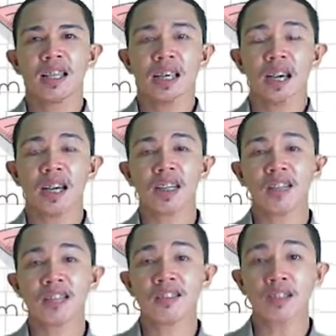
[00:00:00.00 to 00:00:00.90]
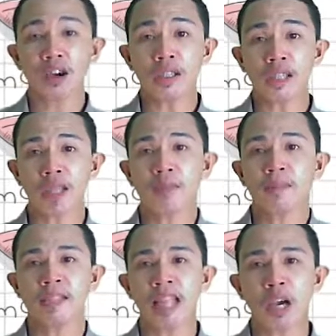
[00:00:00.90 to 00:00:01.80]
Are these concepts
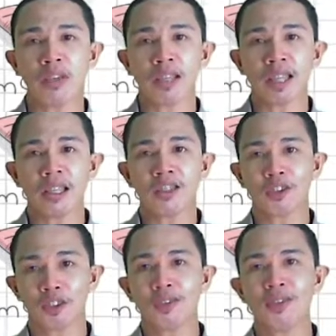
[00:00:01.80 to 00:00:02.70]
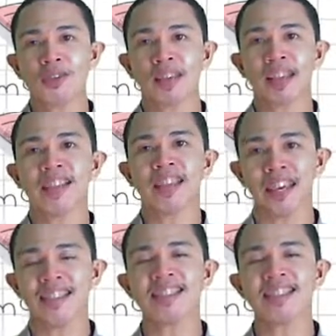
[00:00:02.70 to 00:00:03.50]
now clear to you, grade 10?